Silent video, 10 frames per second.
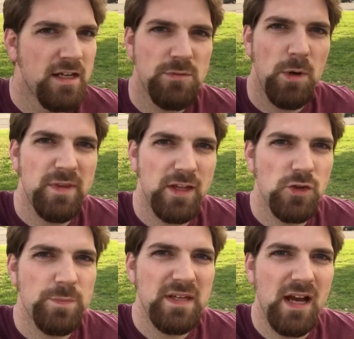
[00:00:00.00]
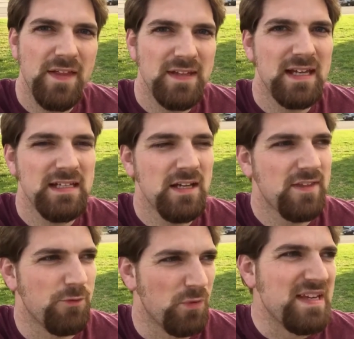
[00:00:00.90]
It's a moment that goes beyond the idea
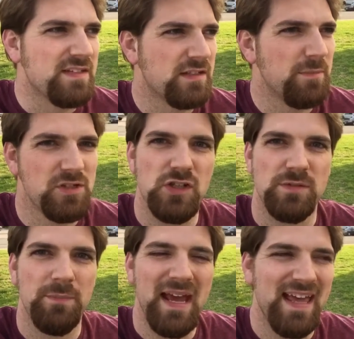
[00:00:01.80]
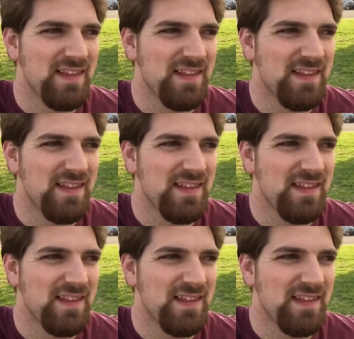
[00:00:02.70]
that racism is just bad.